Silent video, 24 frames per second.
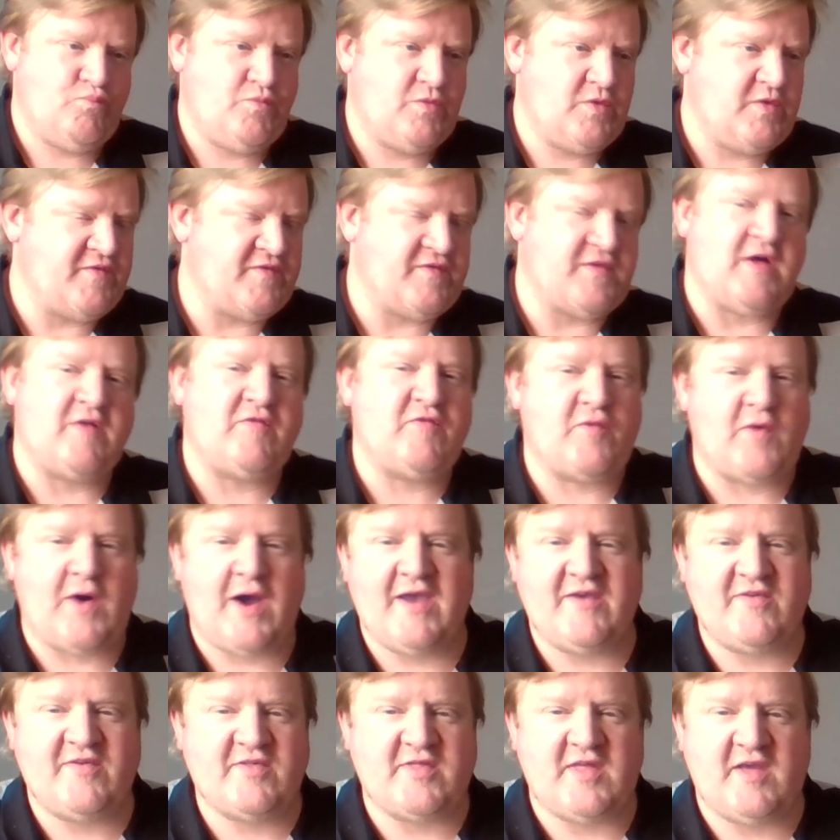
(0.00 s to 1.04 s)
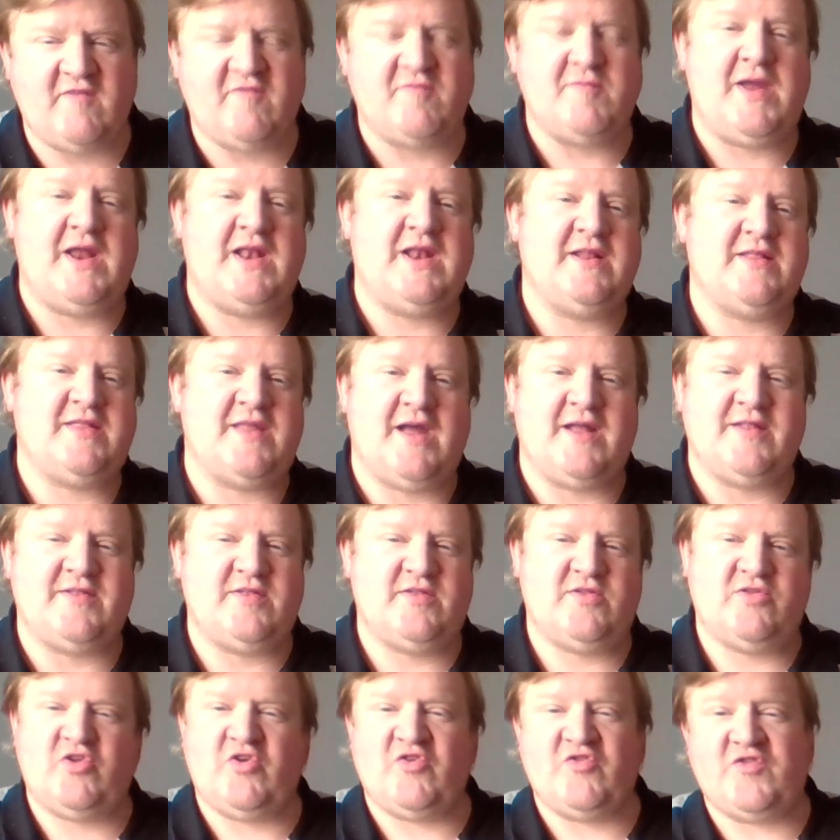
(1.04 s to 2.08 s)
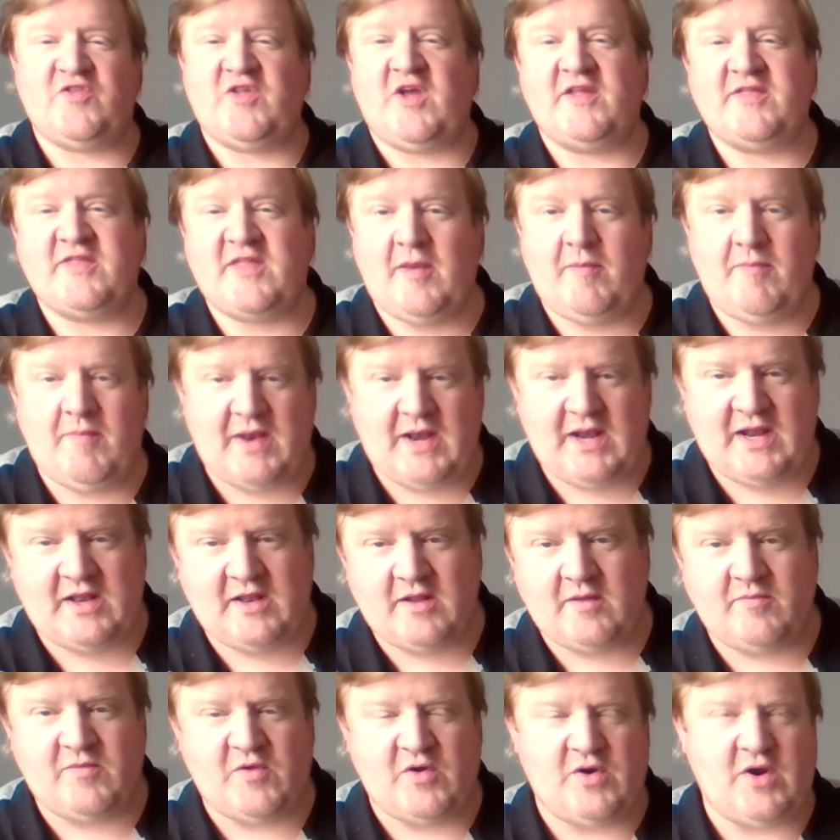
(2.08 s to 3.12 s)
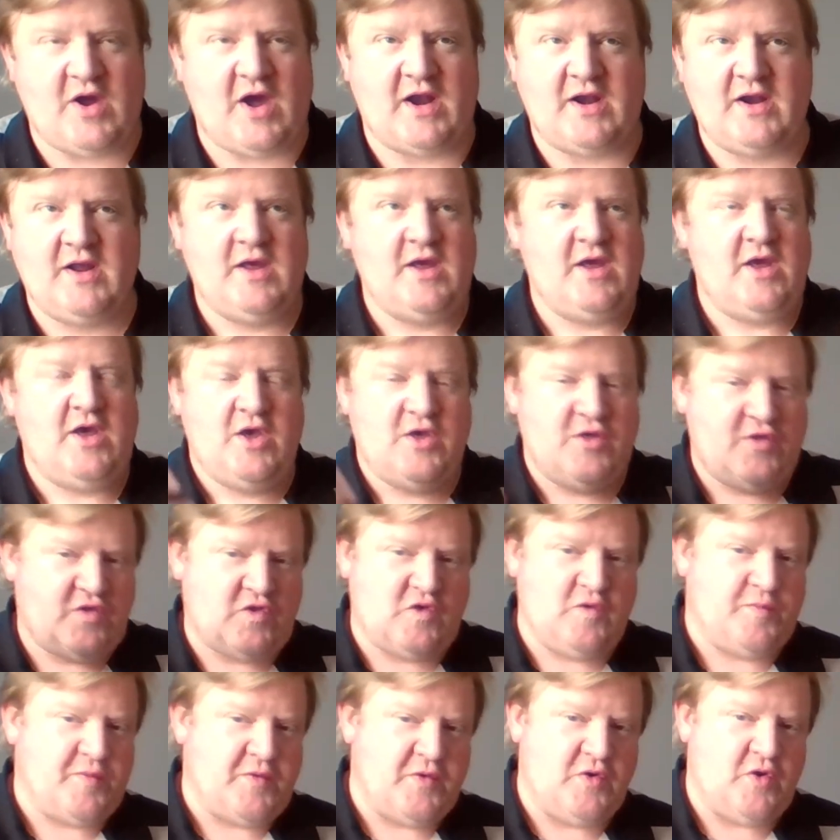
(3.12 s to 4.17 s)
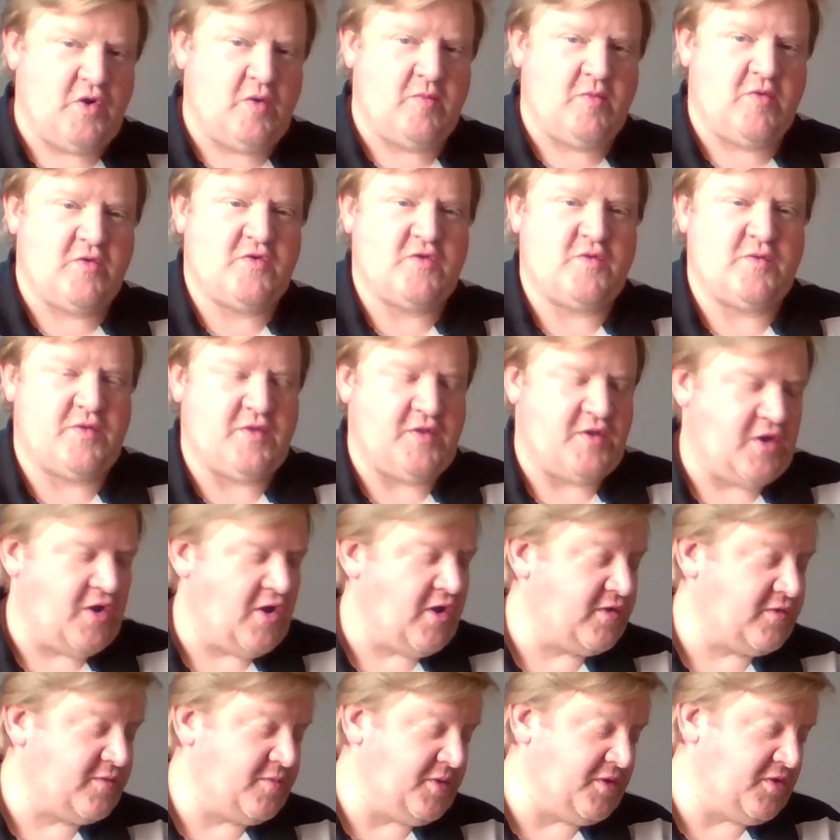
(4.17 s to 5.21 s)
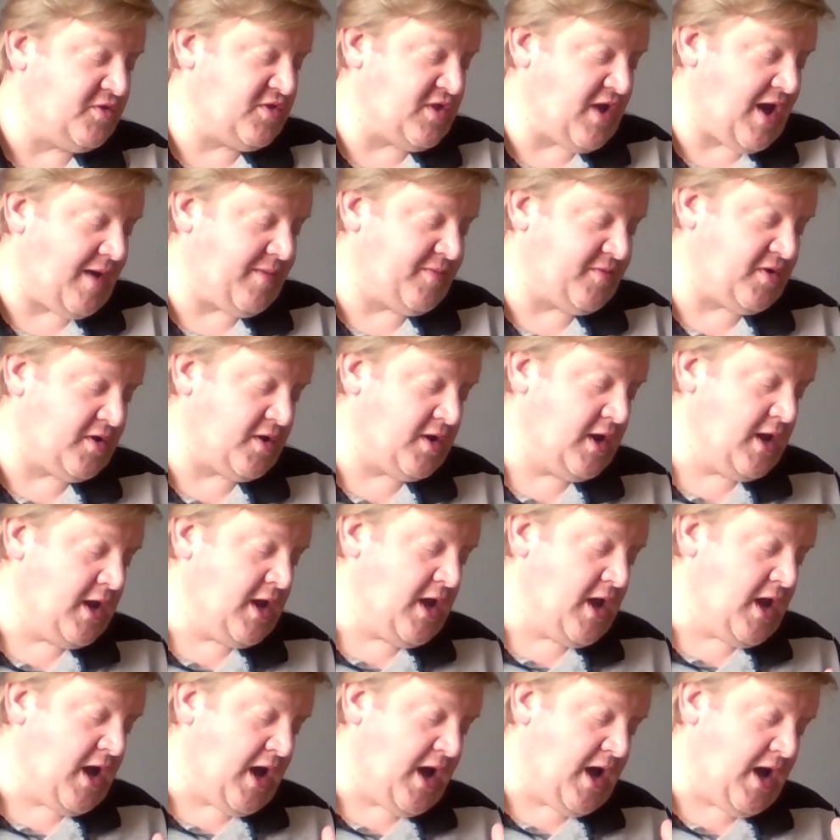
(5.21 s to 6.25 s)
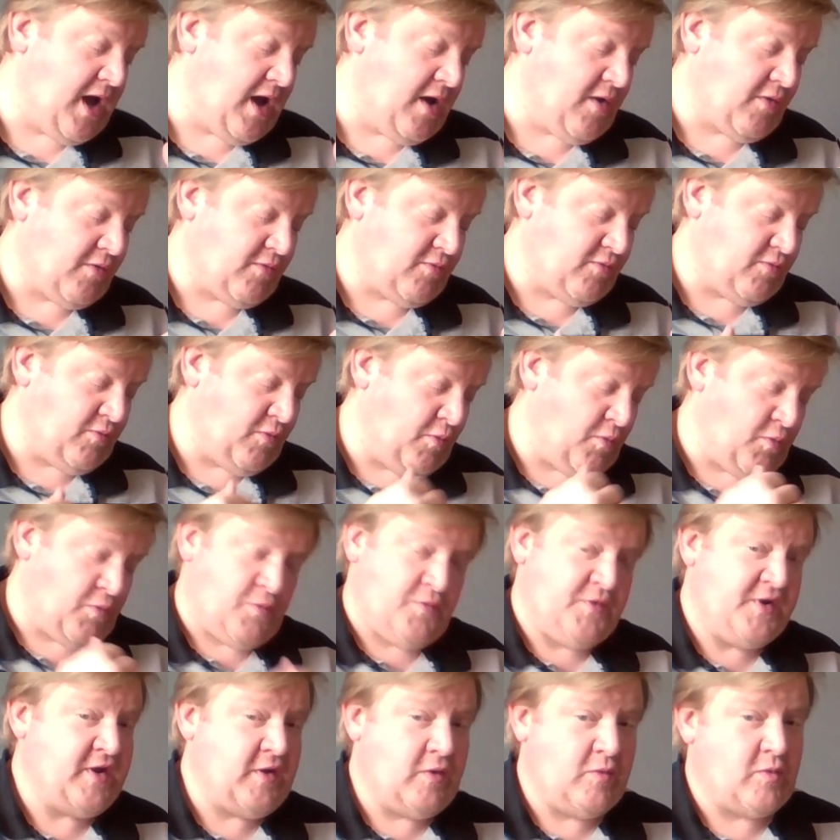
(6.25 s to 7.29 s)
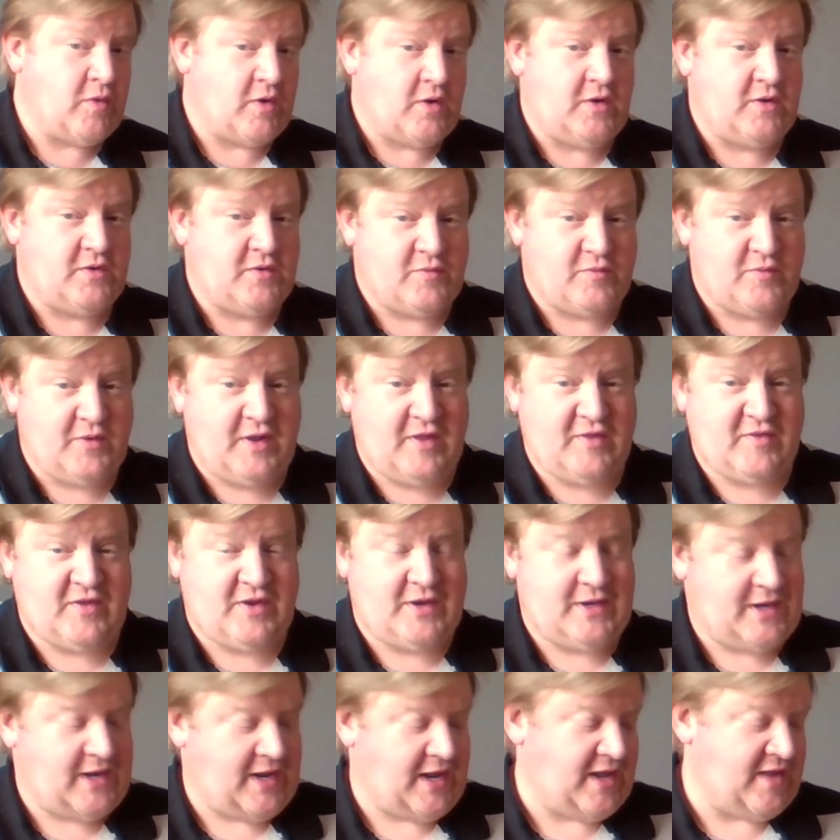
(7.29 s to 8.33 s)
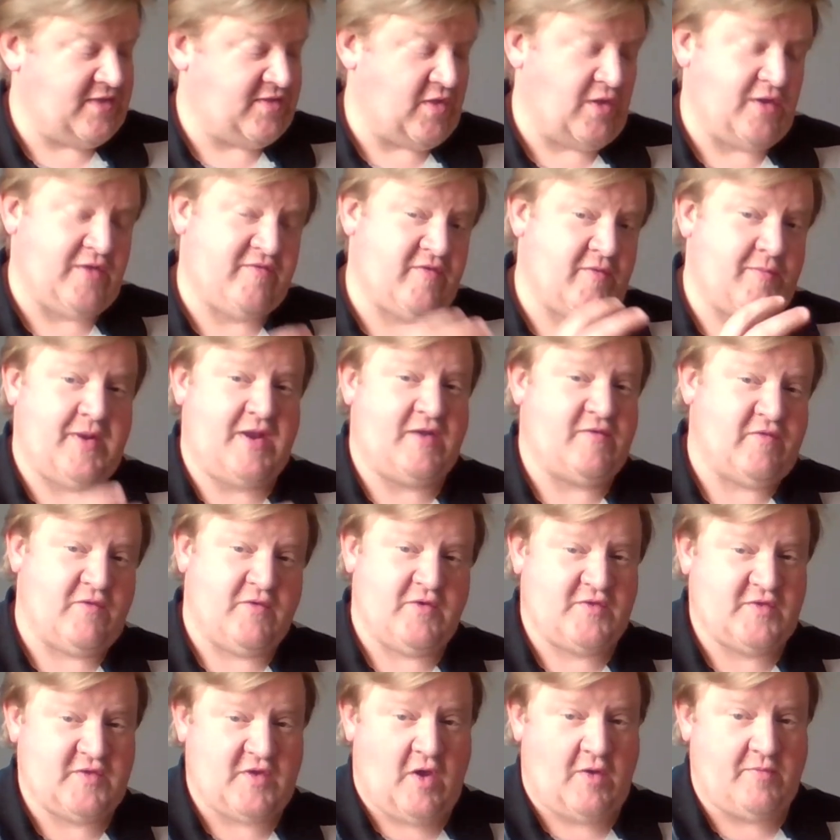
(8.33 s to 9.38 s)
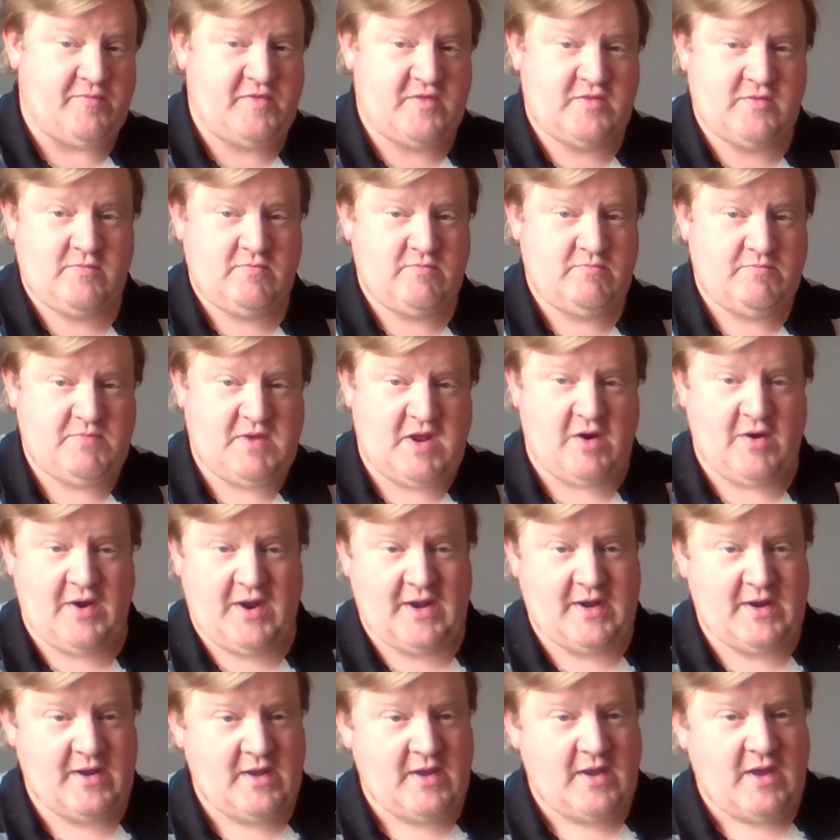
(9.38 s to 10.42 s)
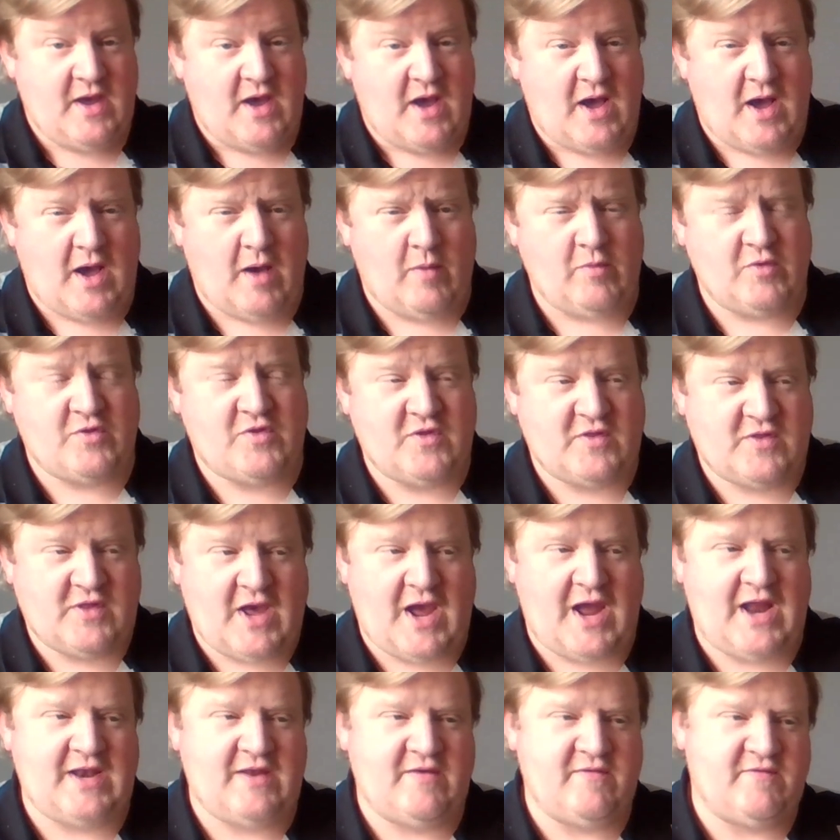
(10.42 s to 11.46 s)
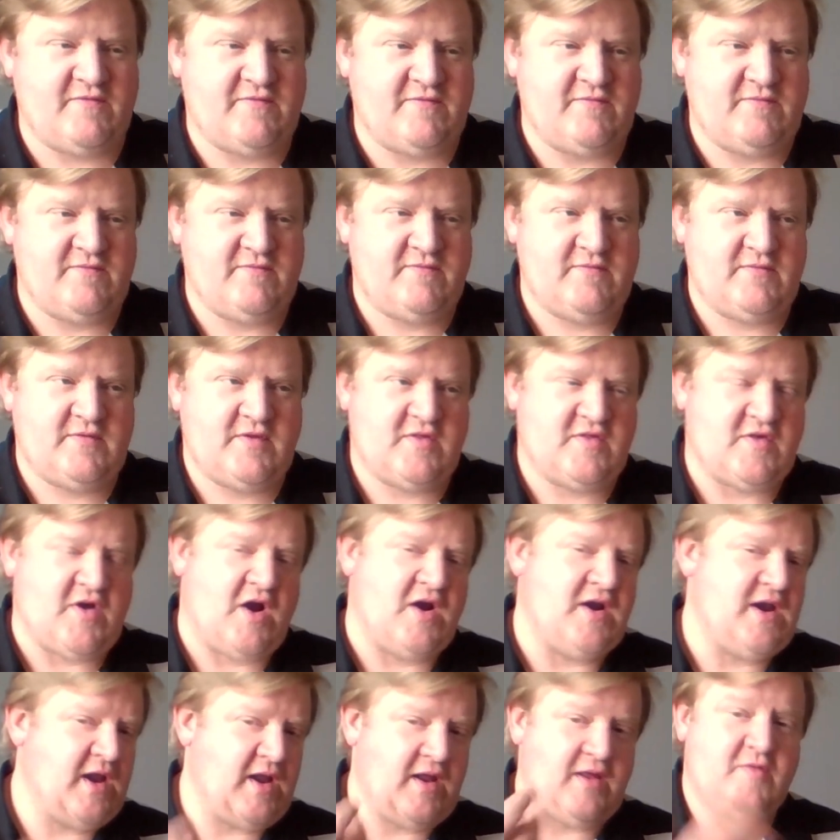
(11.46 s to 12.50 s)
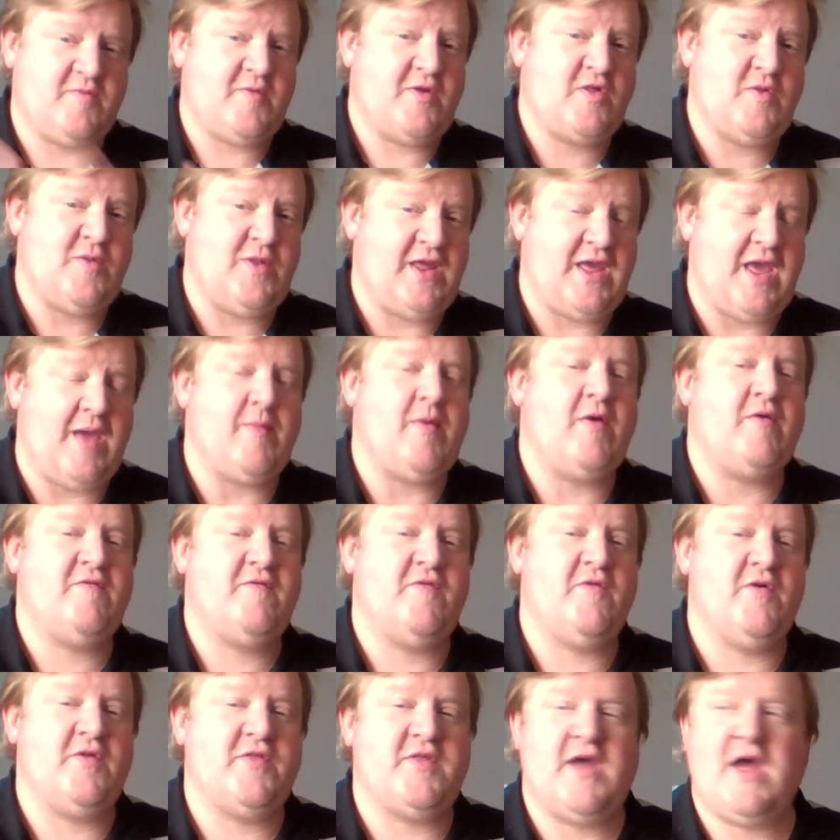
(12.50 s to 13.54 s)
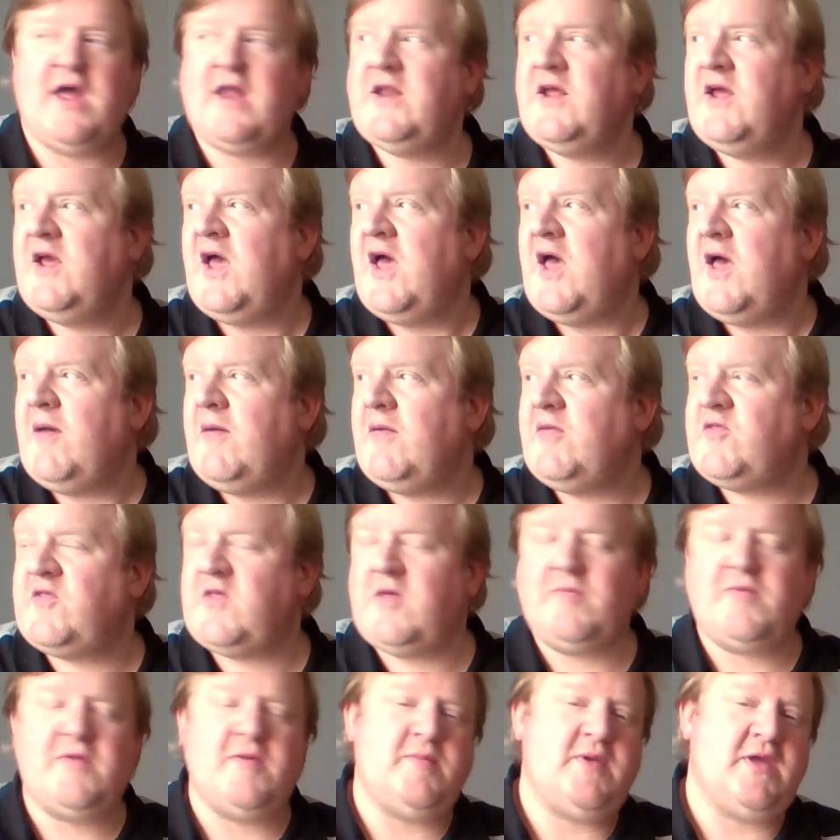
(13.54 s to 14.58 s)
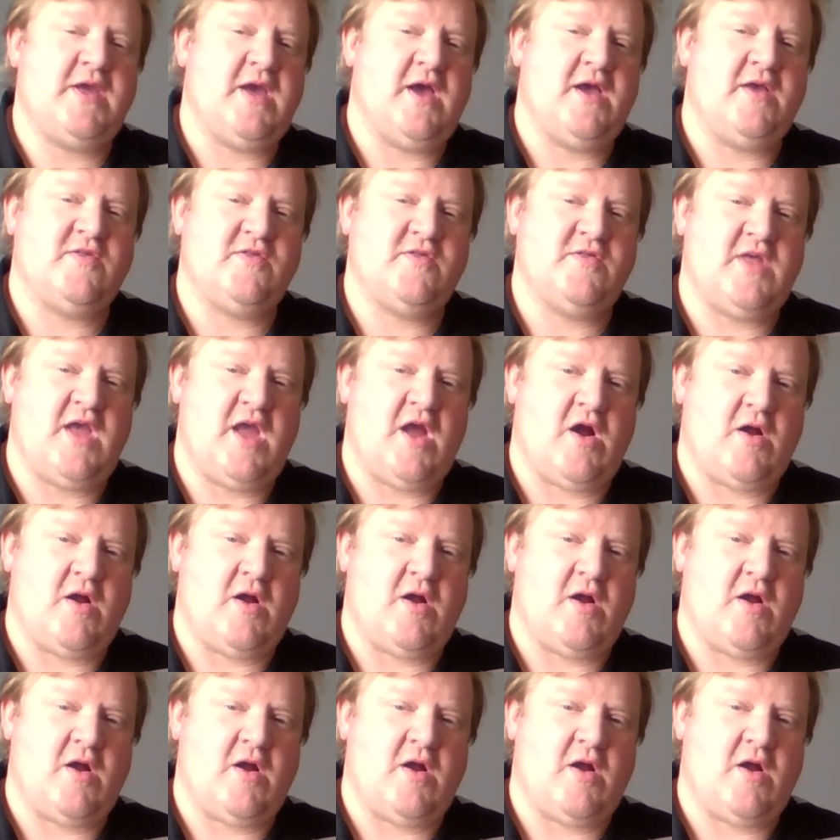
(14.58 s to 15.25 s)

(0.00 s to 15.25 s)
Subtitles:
Fluff-wise, they've made it that there's not that many of them. They're not super numerous within the Ultramarines chapter. Real-world reason is they only ever made 4 sculpts, period. Which is kind of disheartening, especially when they came out 4th ed, simply because the